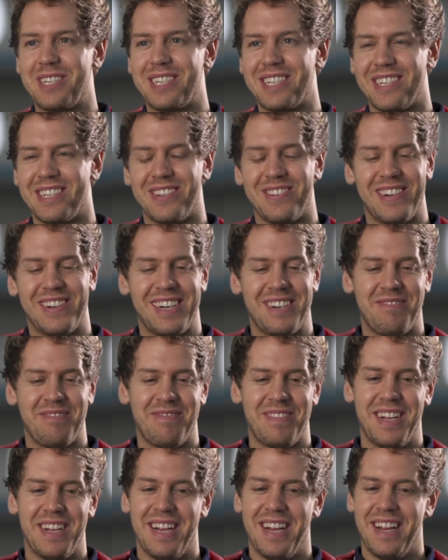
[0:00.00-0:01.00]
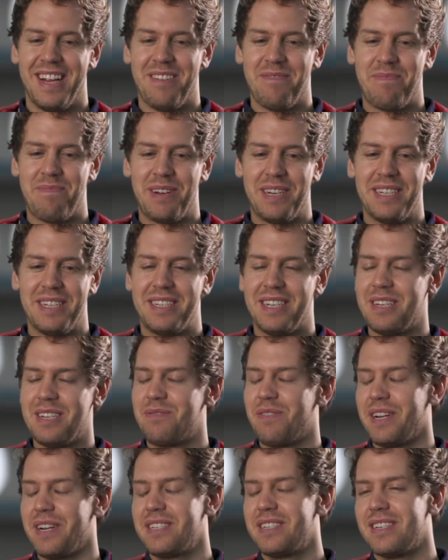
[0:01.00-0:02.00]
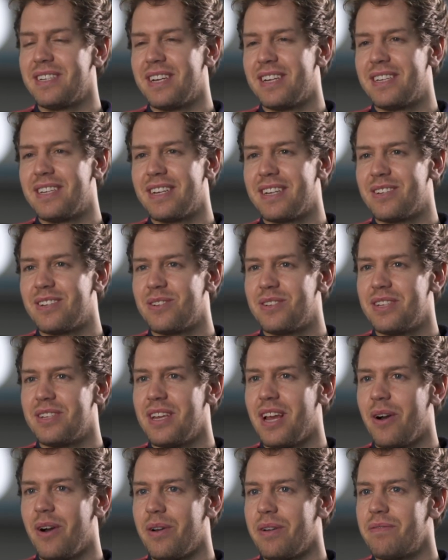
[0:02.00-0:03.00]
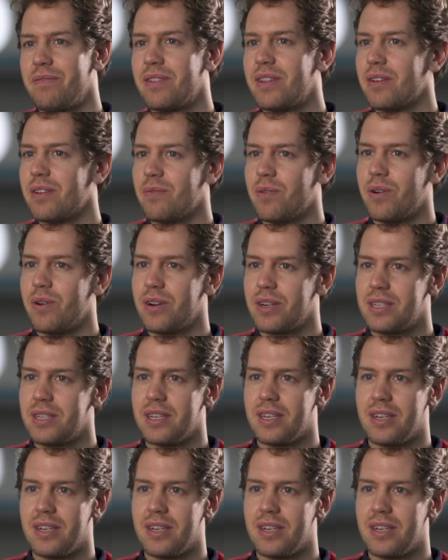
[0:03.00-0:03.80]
So, but it's fascinating to see how everything works,